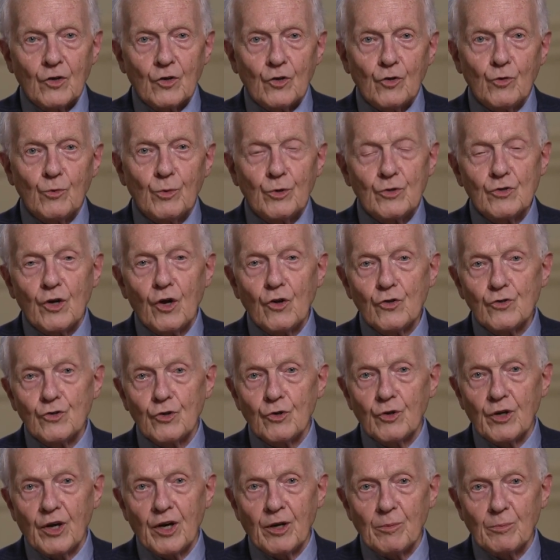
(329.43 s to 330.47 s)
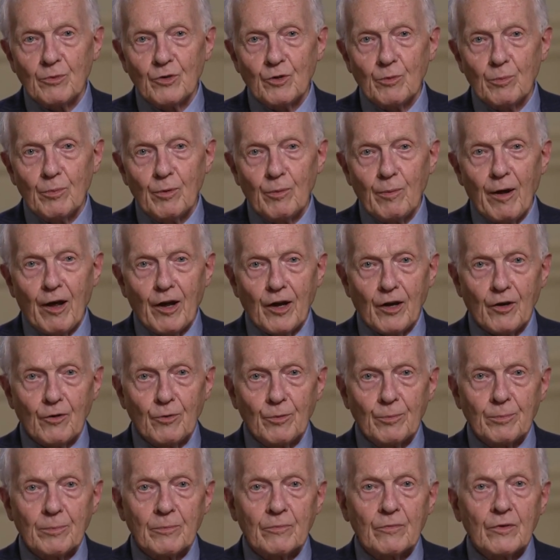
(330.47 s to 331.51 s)
who has also come to
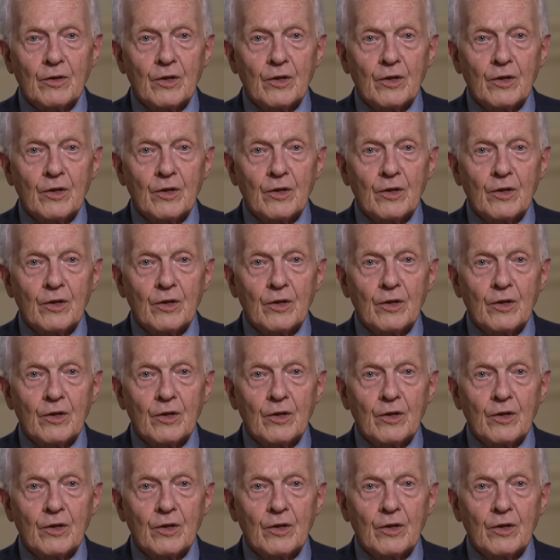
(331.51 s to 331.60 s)
BBVA